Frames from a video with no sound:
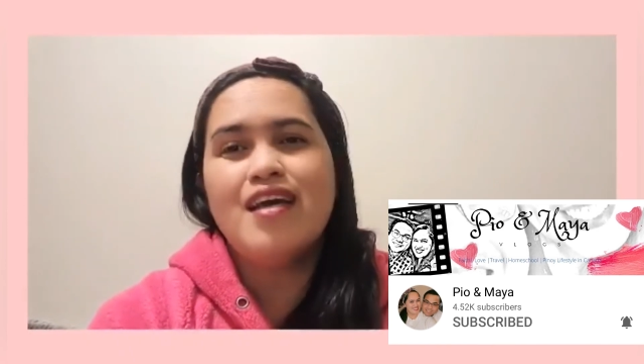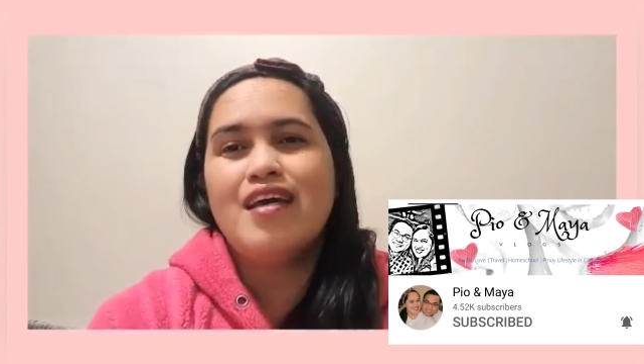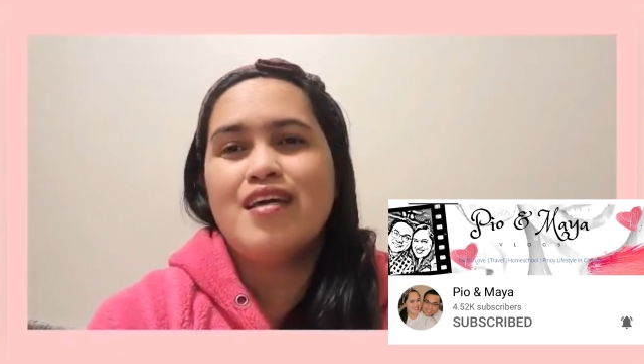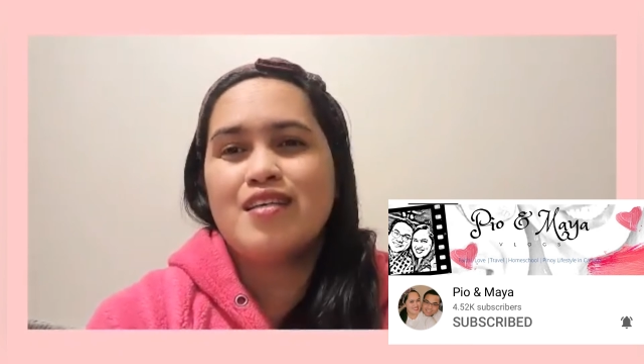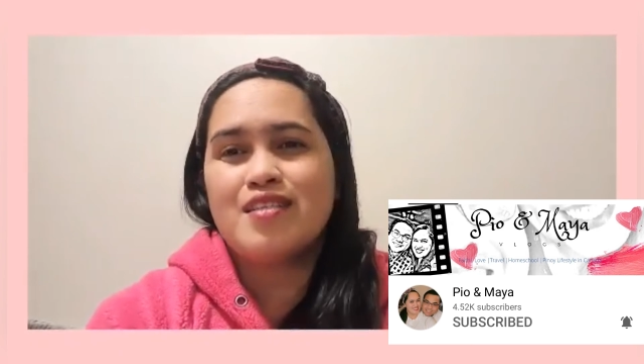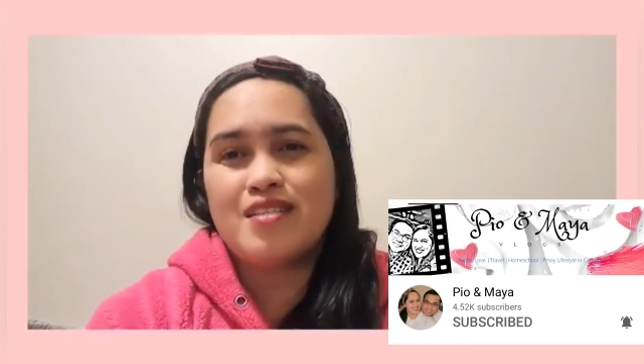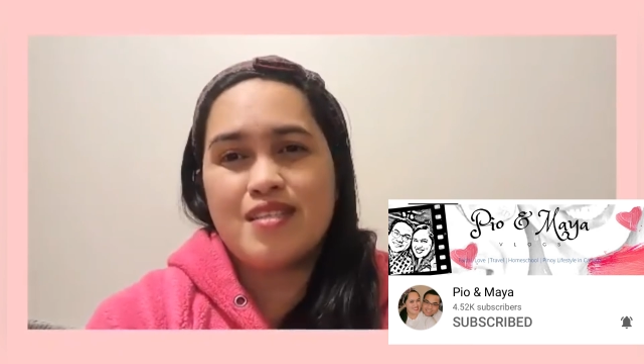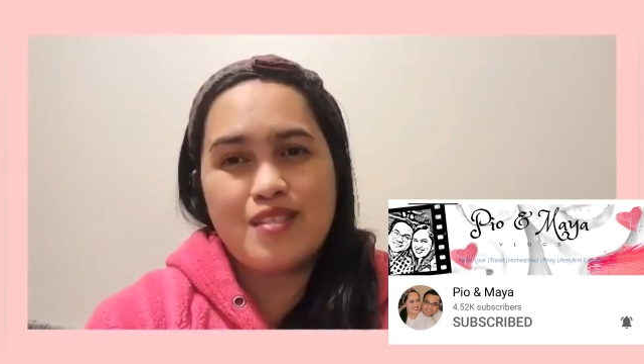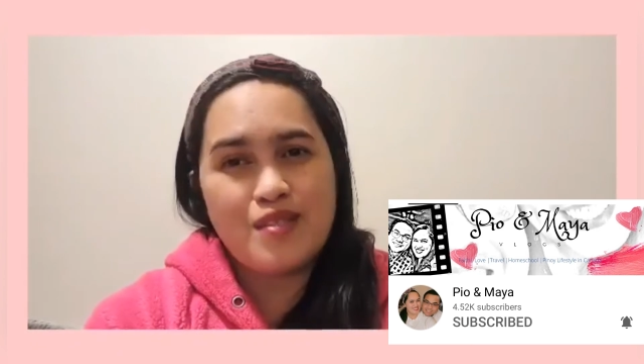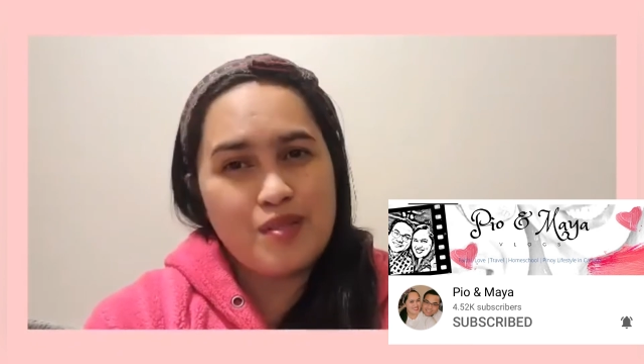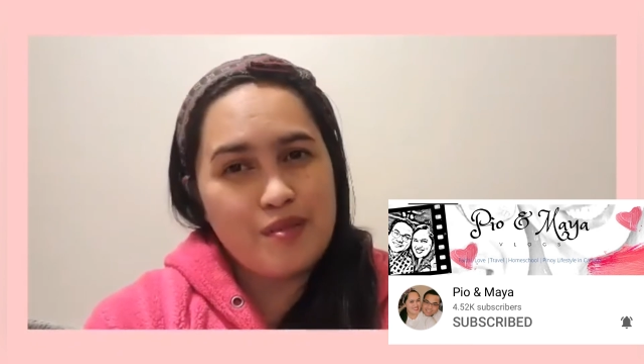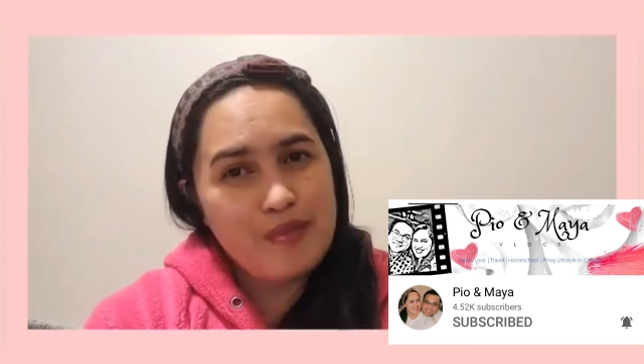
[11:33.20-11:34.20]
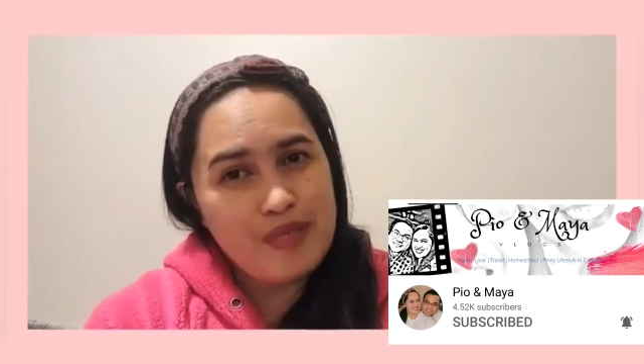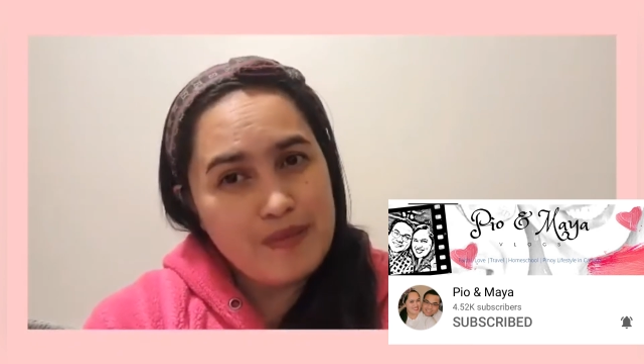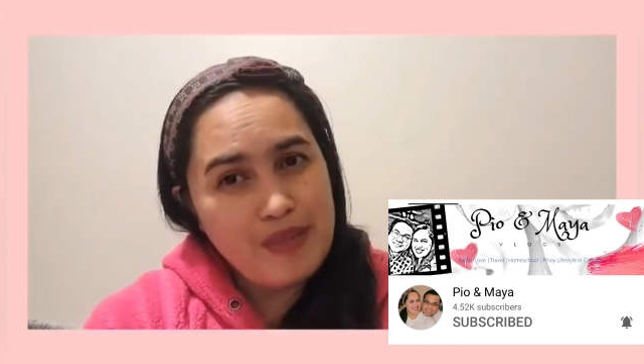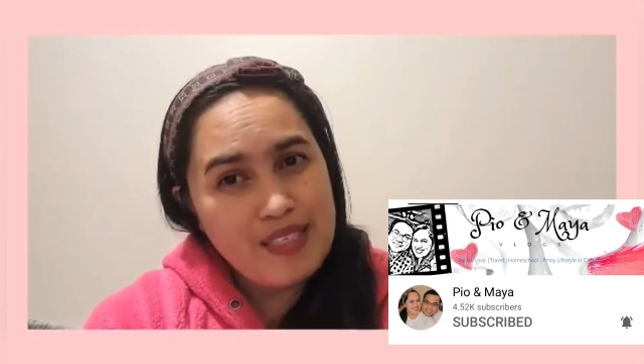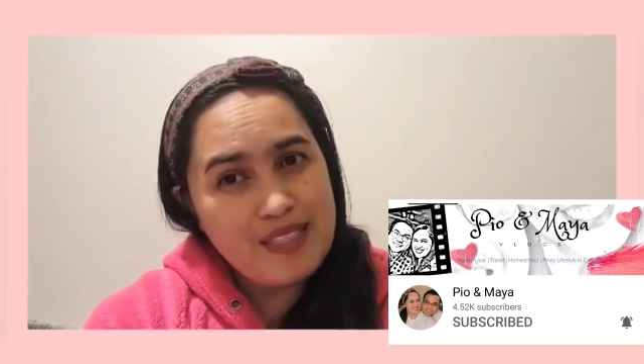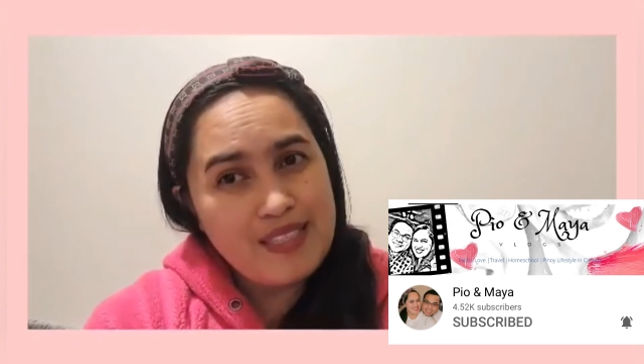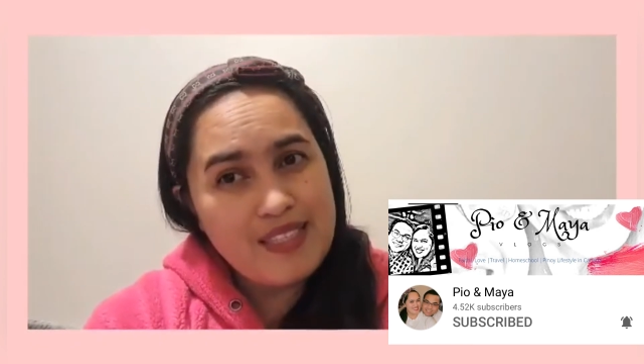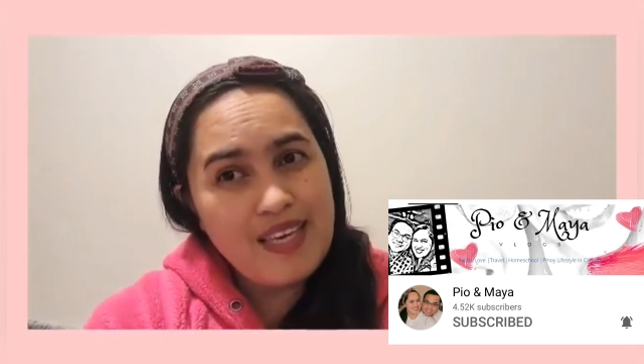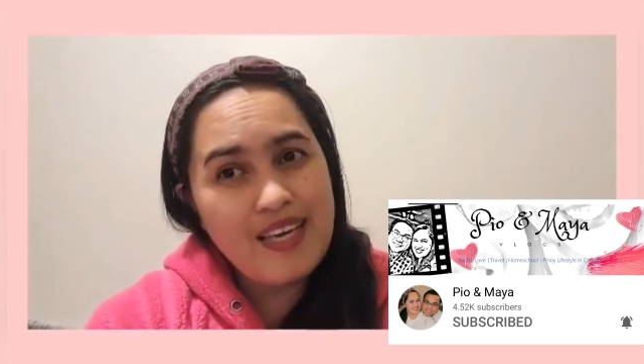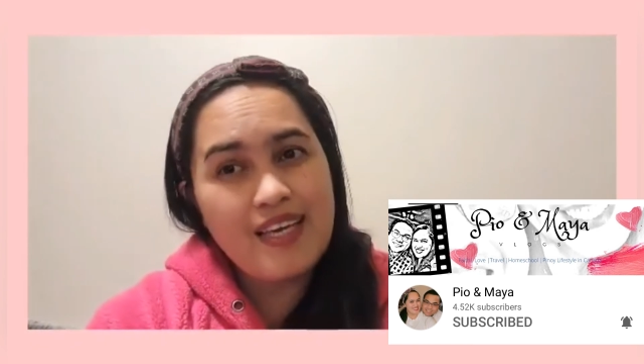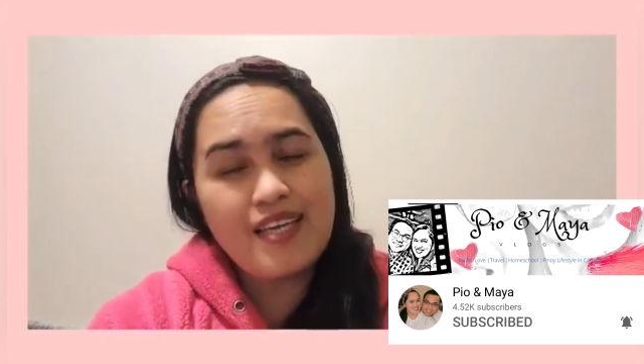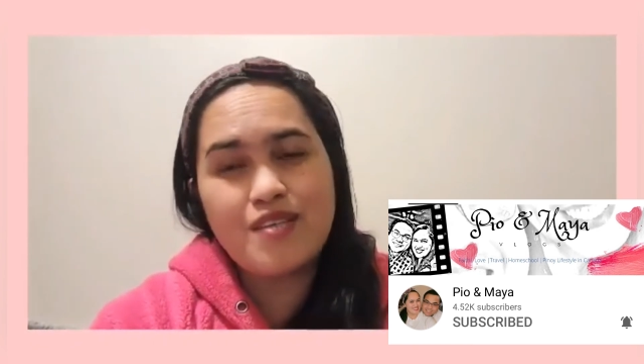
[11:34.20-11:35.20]
Continue to be a
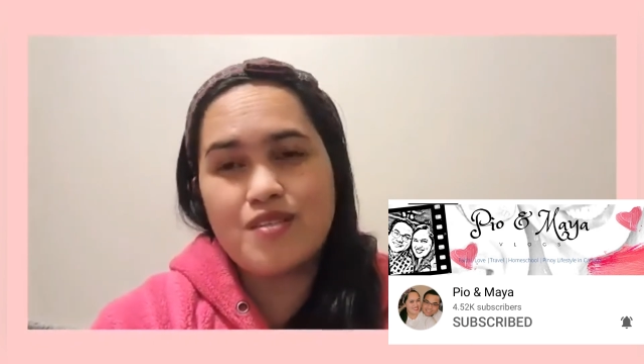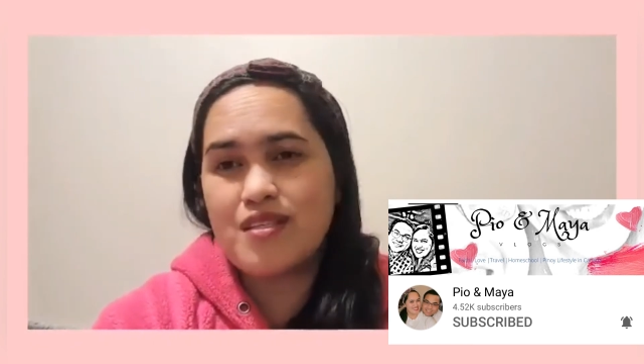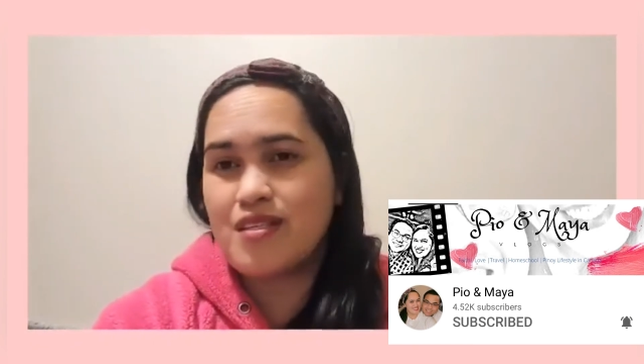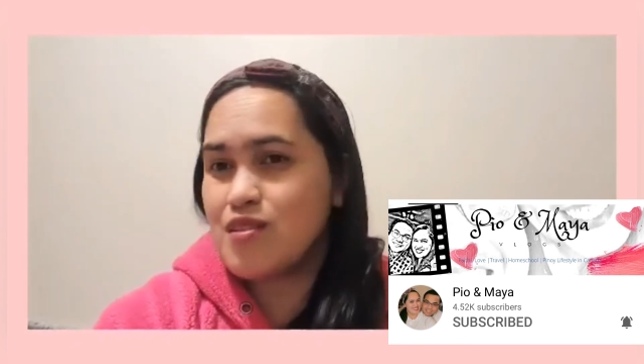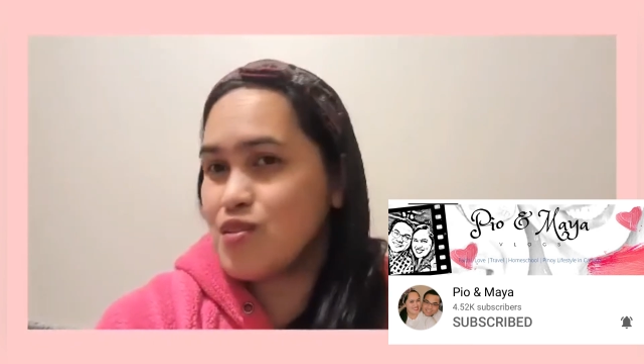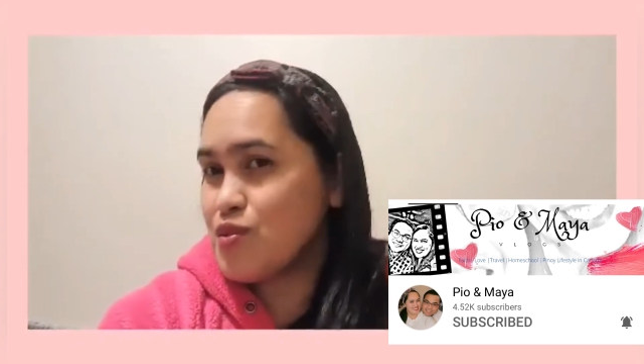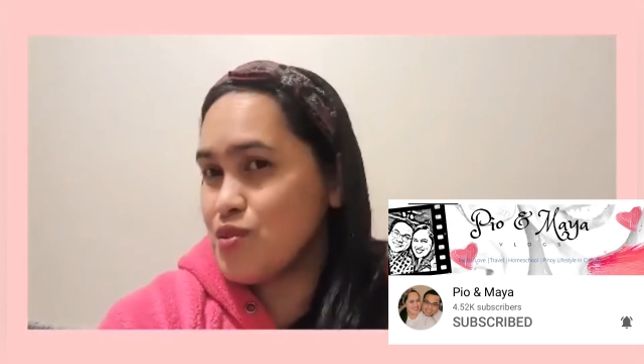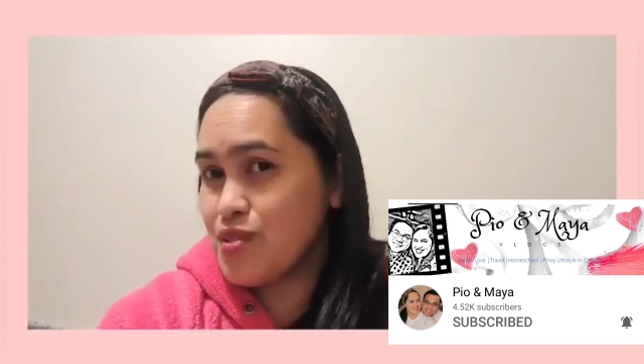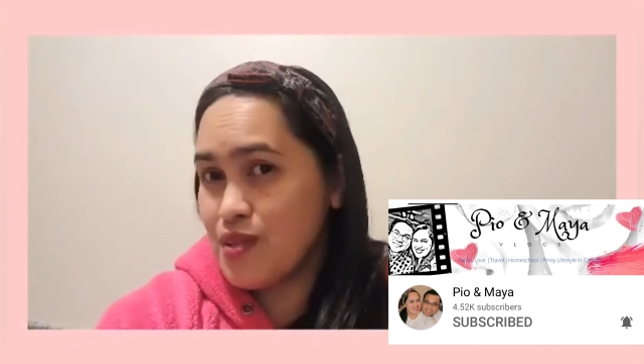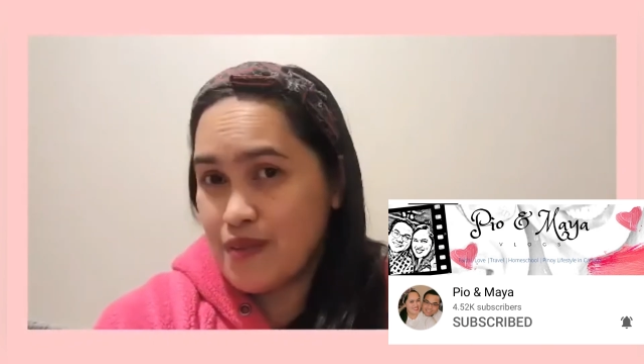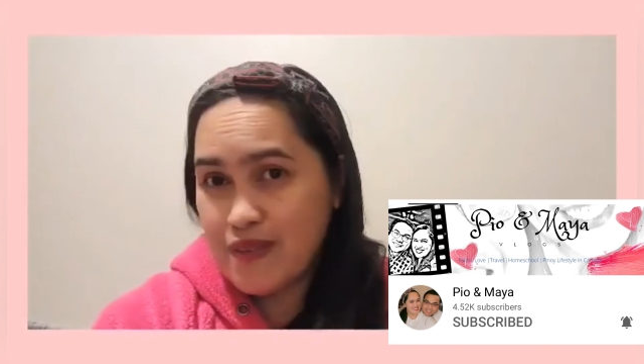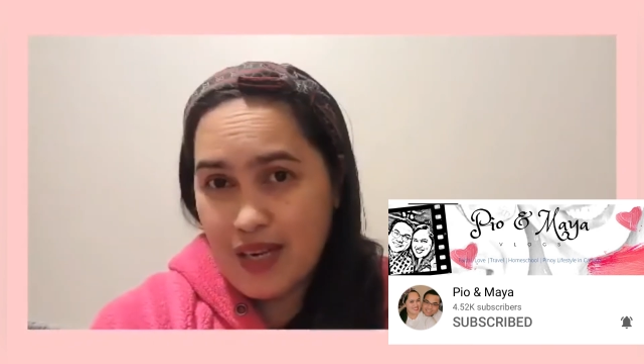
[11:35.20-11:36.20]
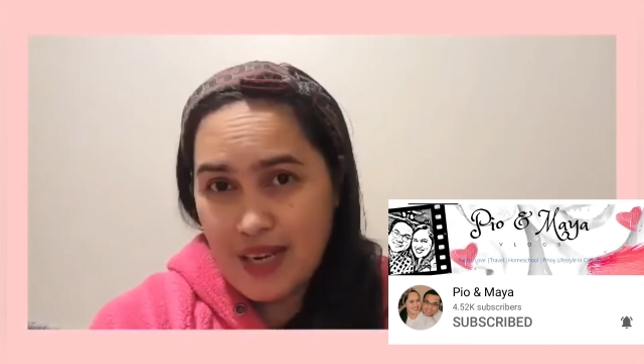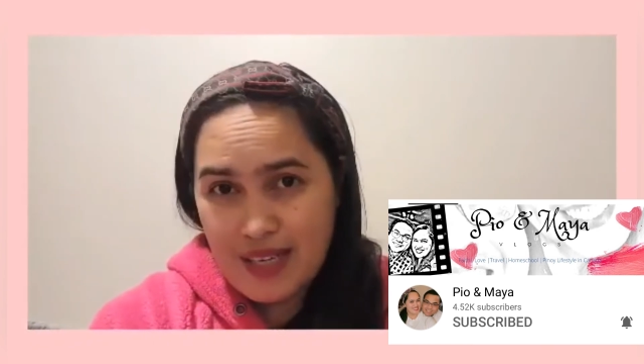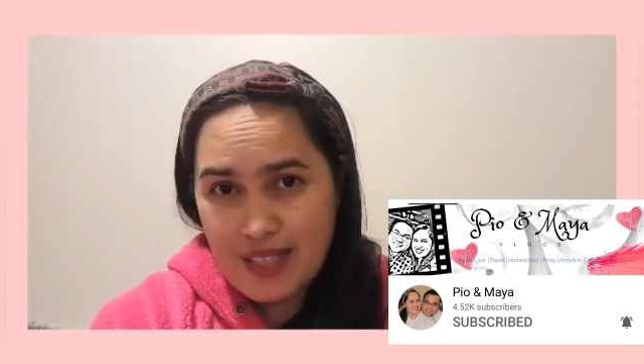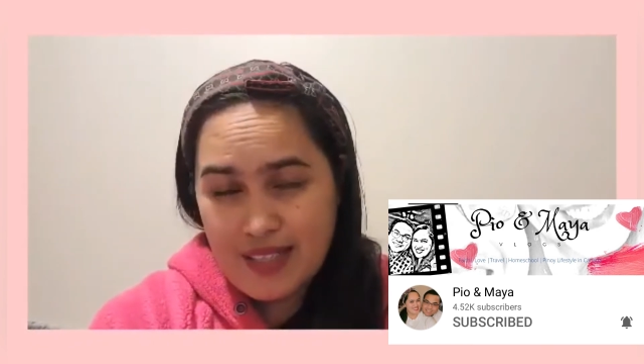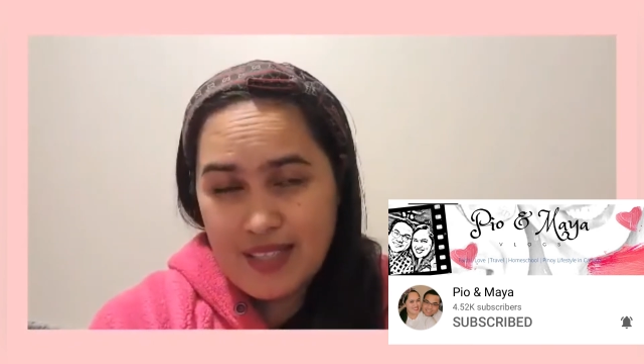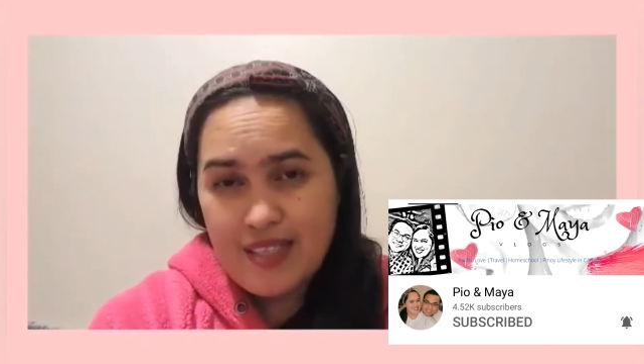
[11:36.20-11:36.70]
blessing. Continue to serve God.